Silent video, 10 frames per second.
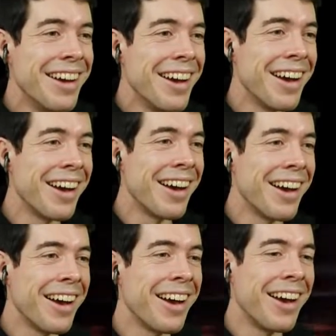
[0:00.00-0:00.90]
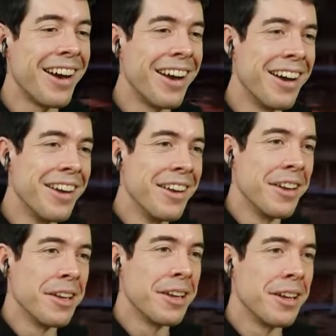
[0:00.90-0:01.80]
Ah!
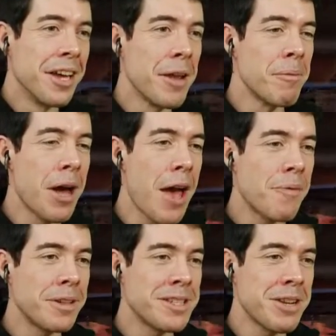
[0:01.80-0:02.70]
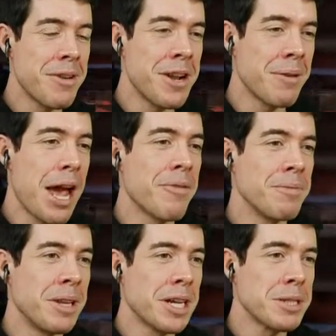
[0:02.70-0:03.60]
In my efforts to run away
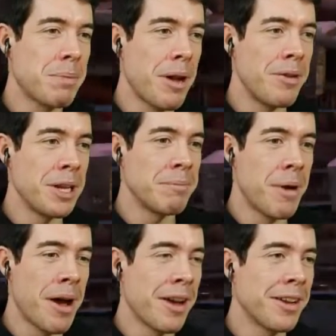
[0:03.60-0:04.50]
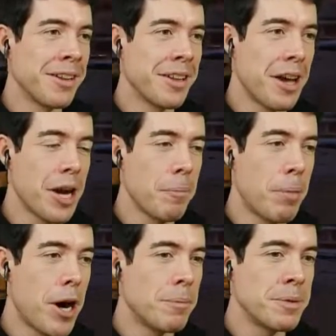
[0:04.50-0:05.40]
from the exploding mine, I got
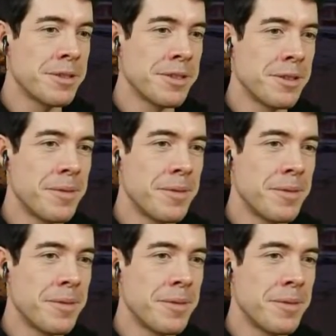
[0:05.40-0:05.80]
popped.